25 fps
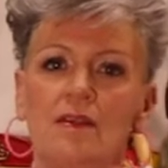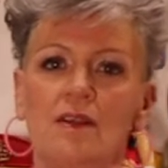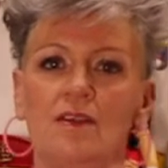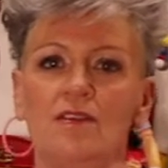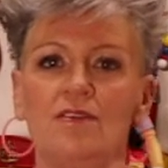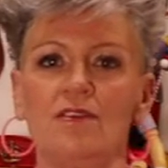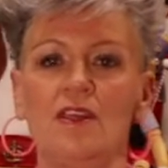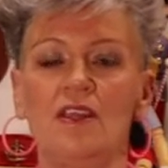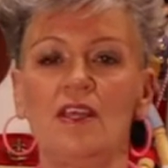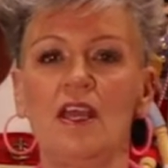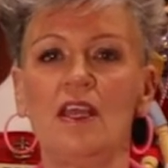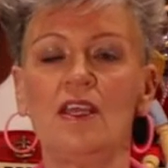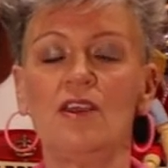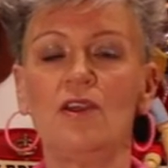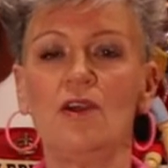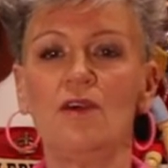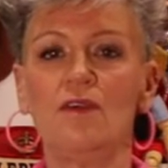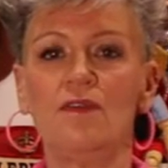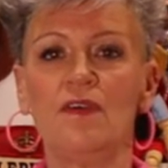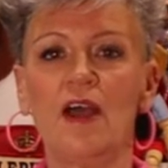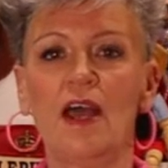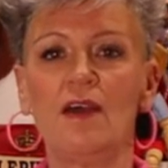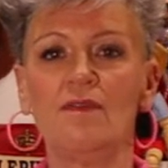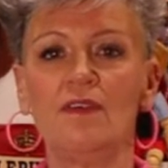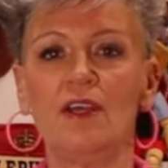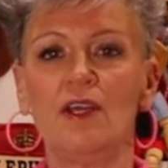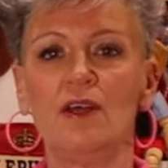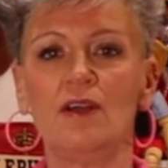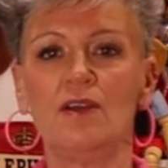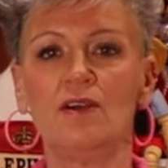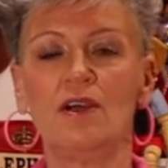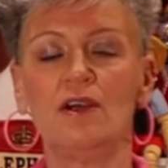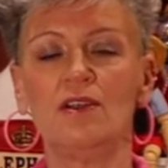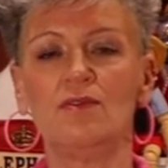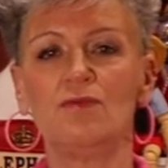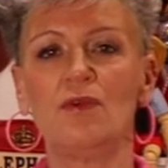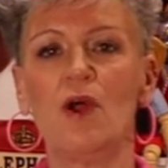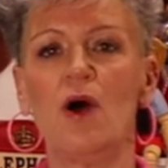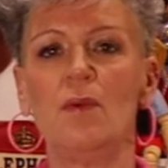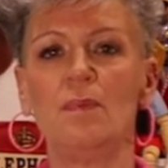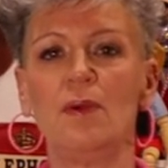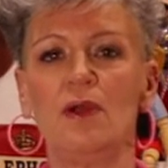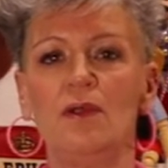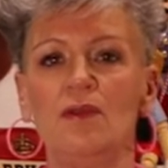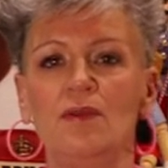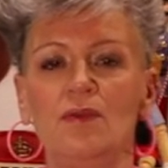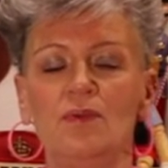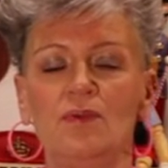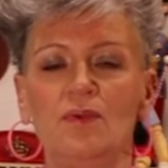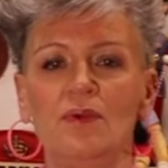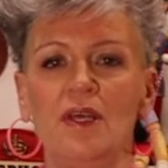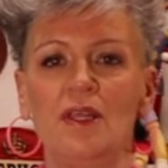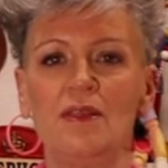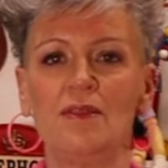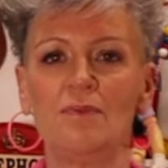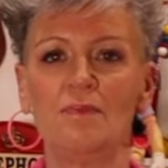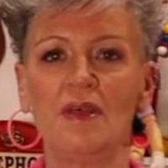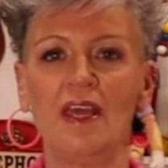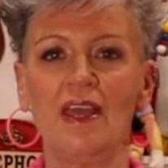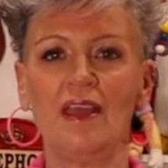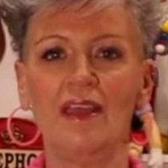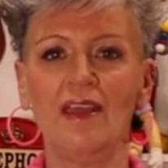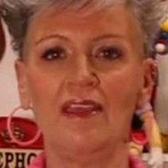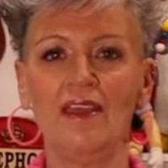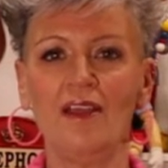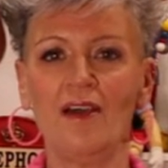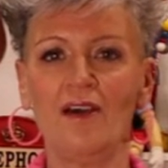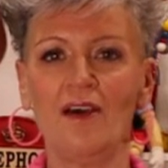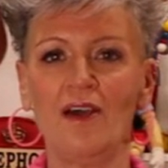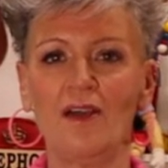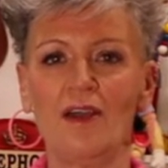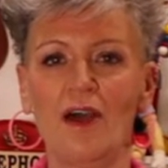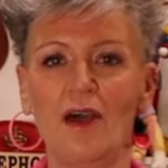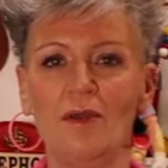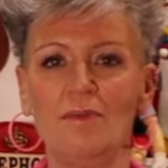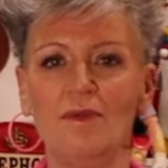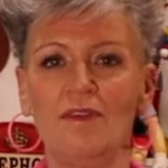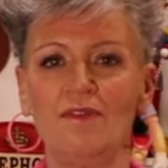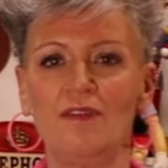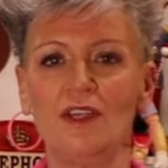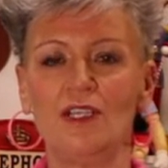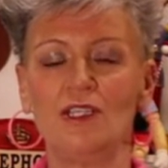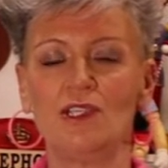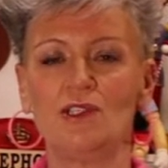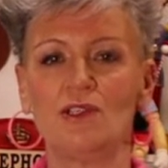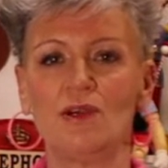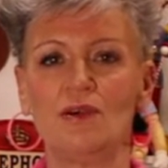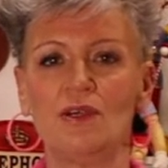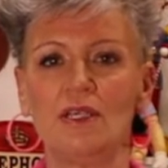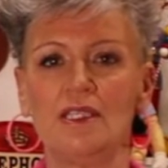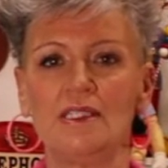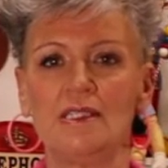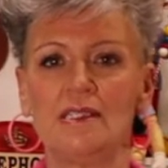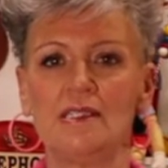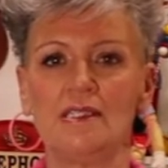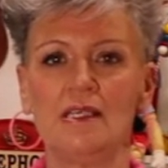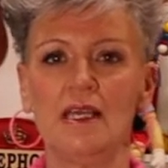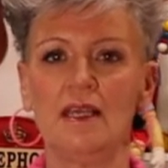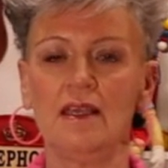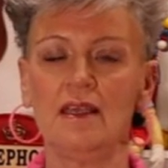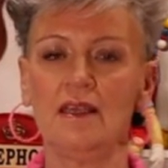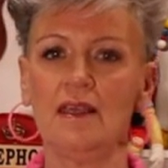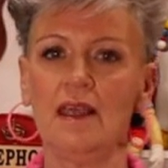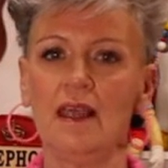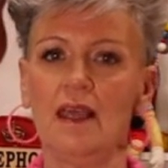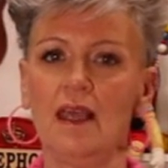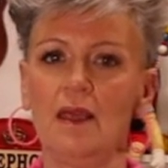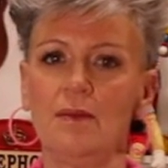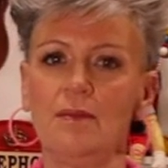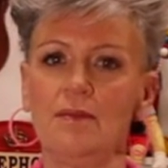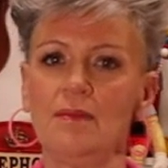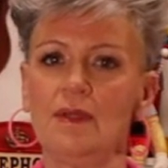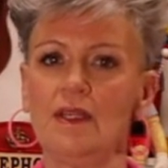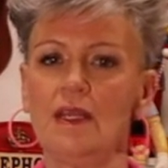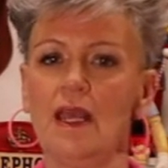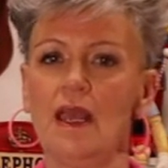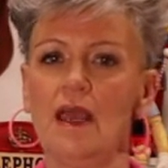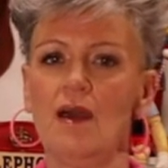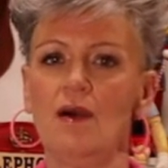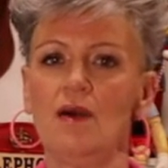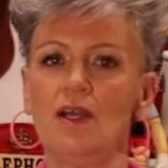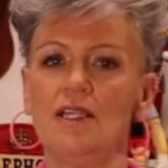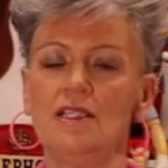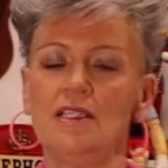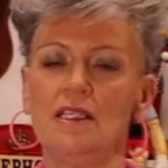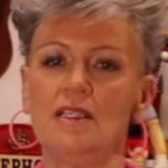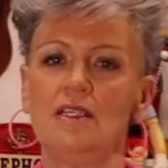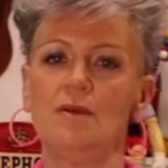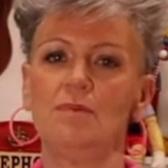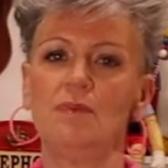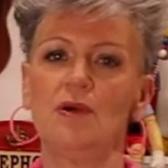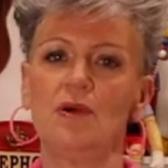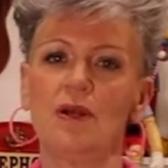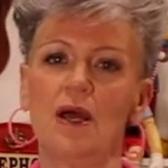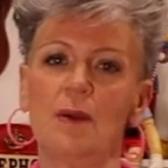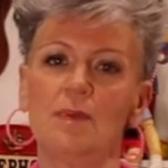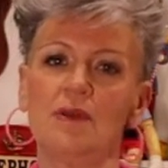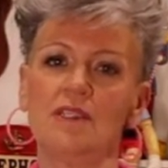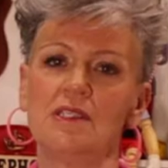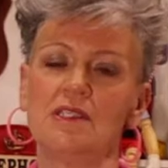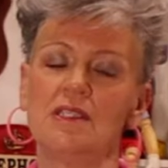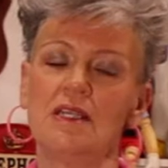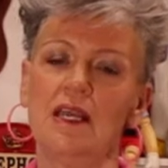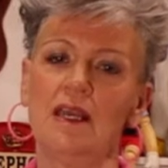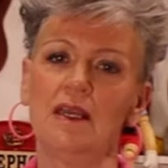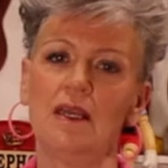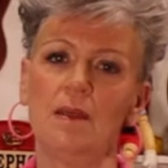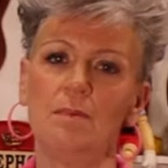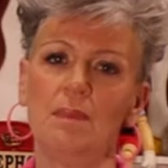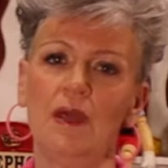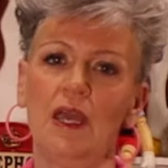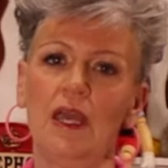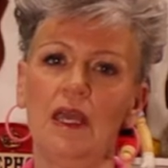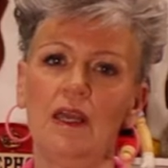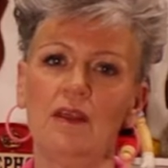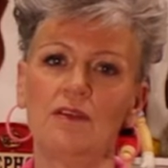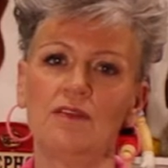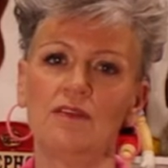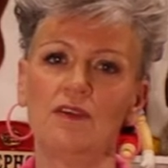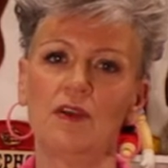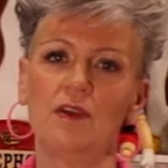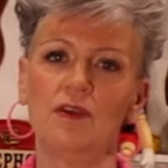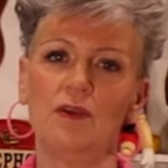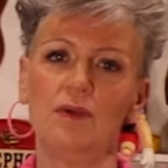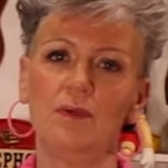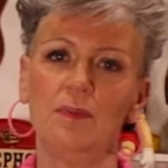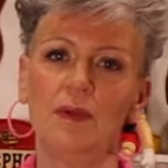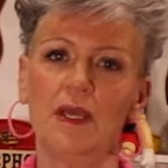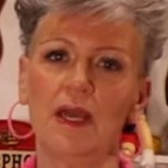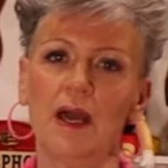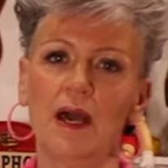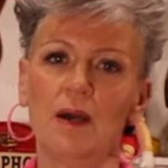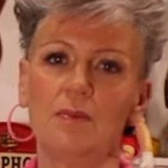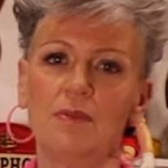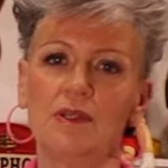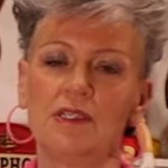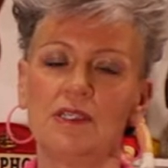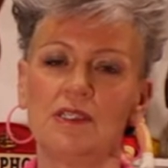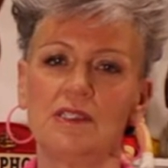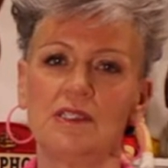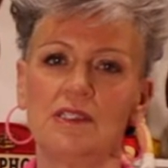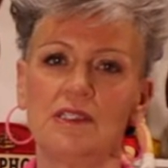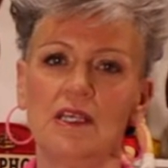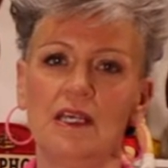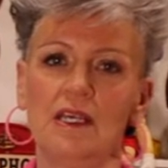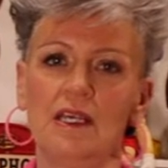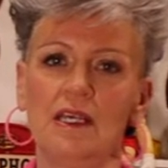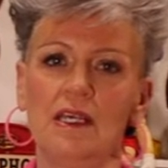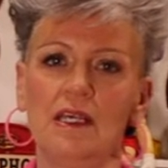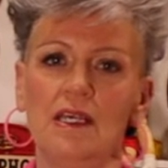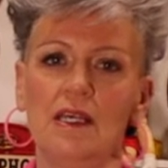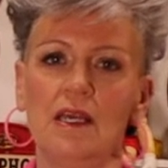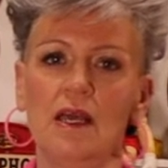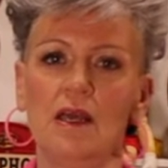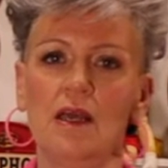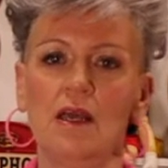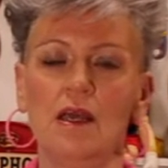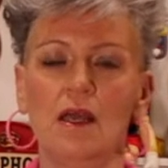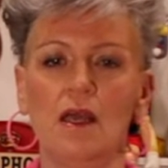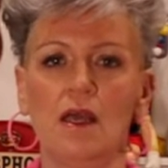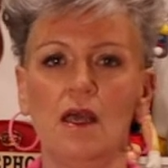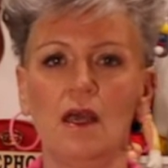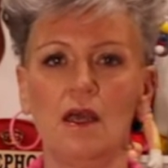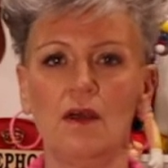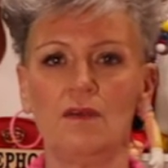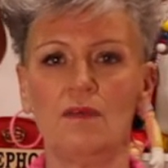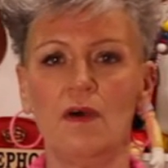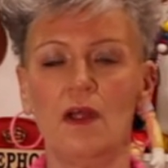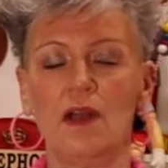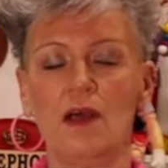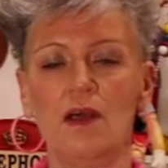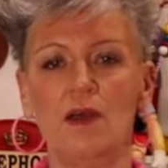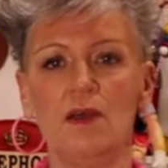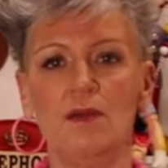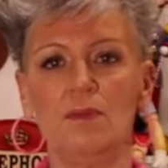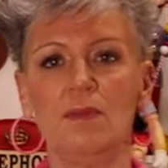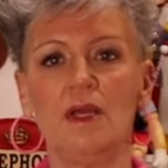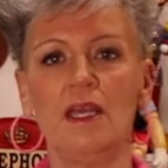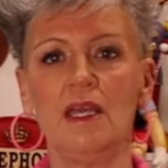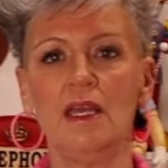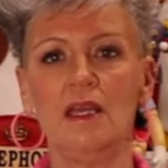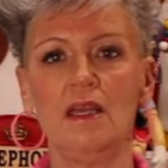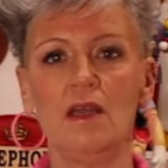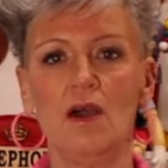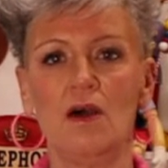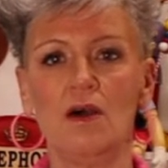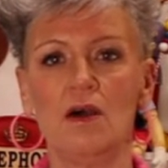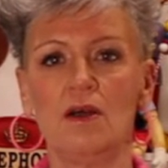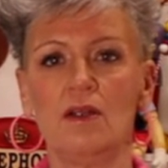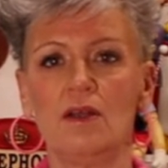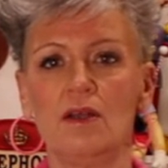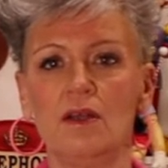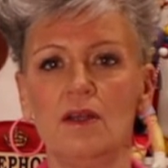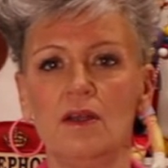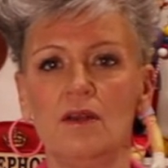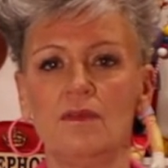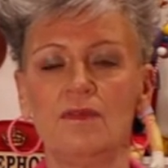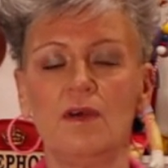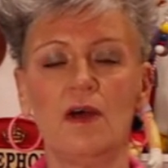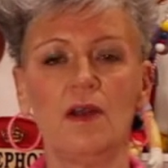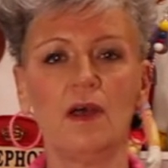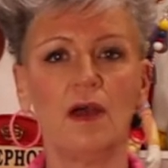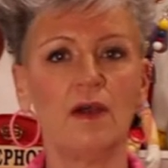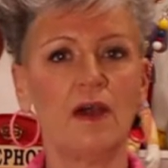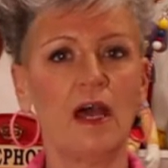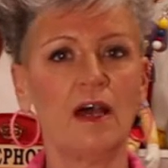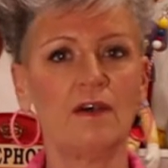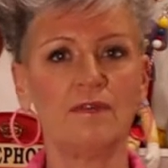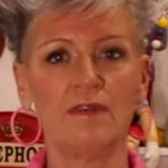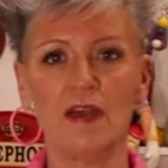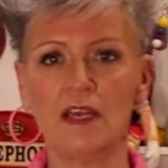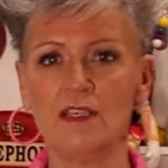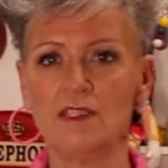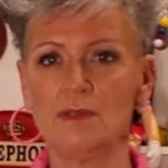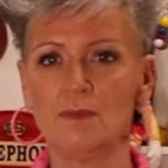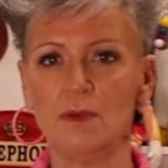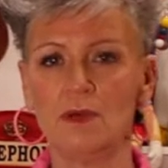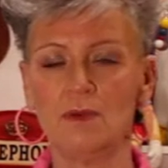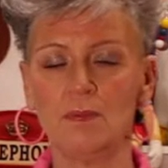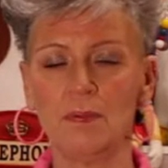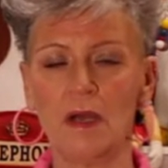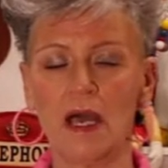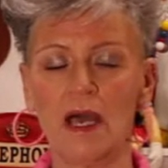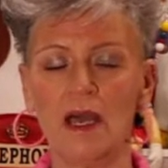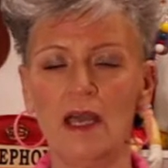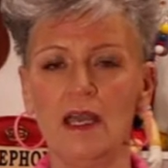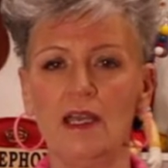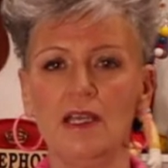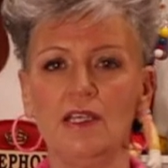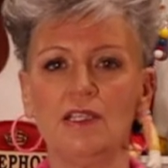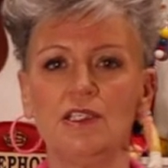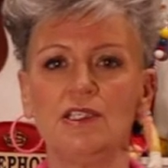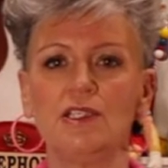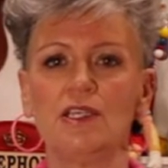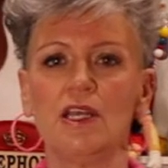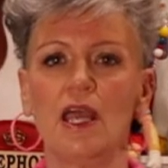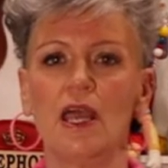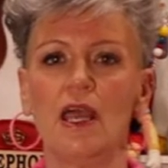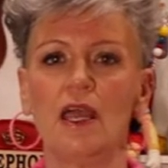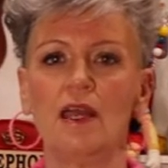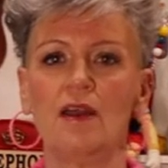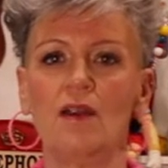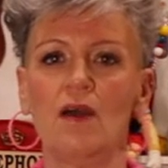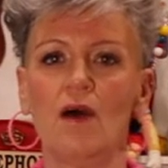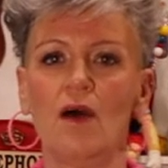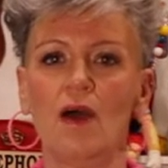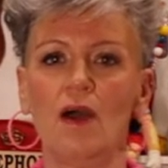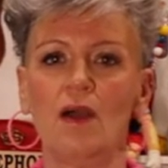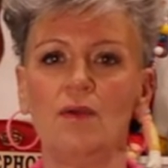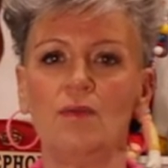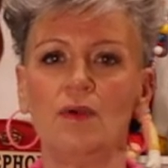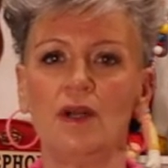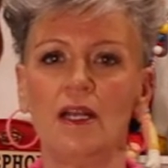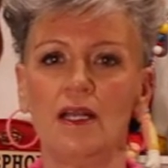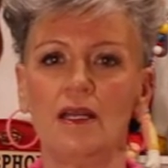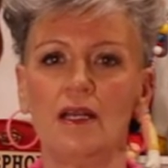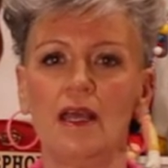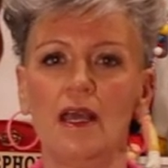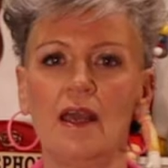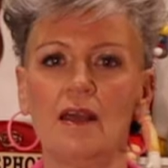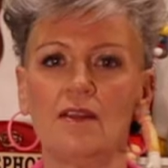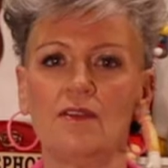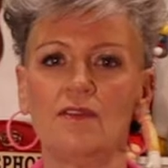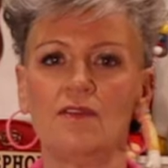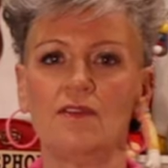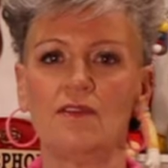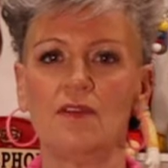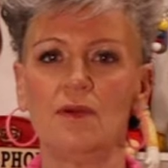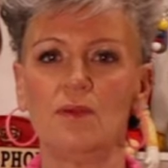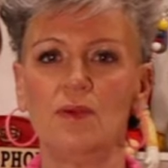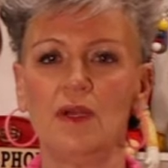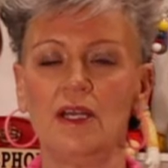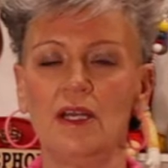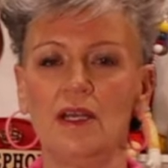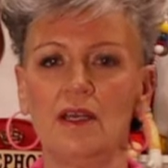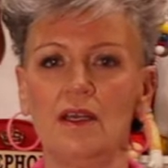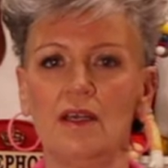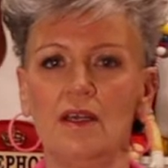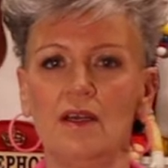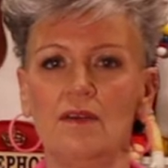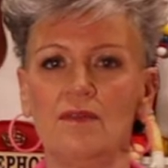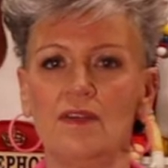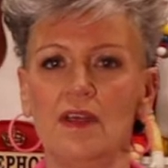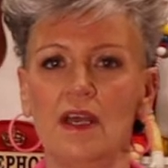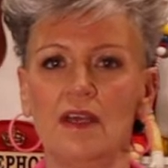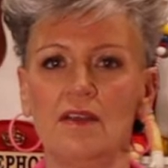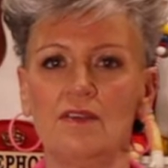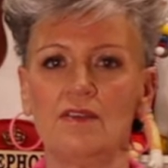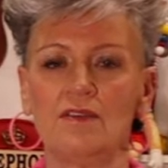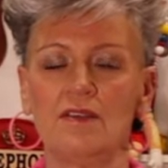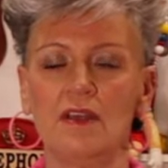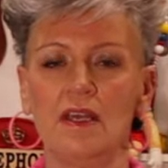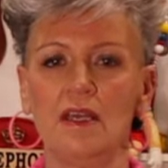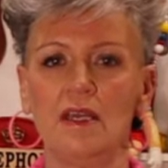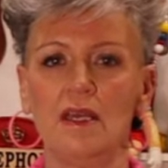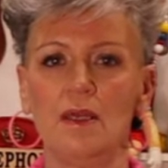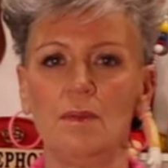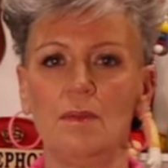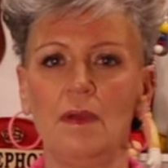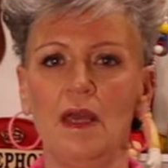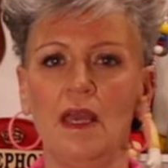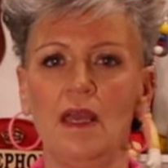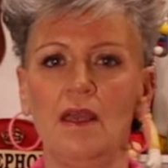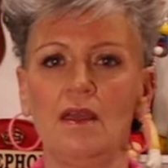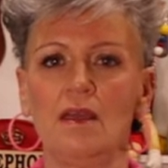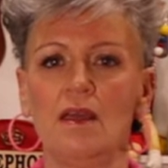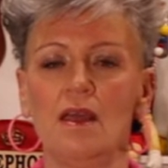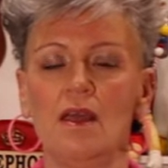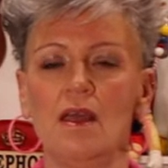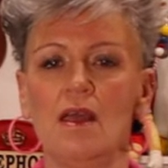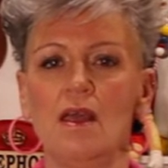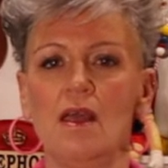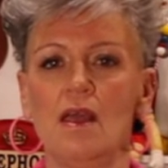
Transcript: So thank you all for having a look at Robin with me. I hope you've enjoyed seeing him. Now I did put up a sneaky peek, so you'll be able to see. Follow our Facebook page, and I will announce the winner of that sneaky peek,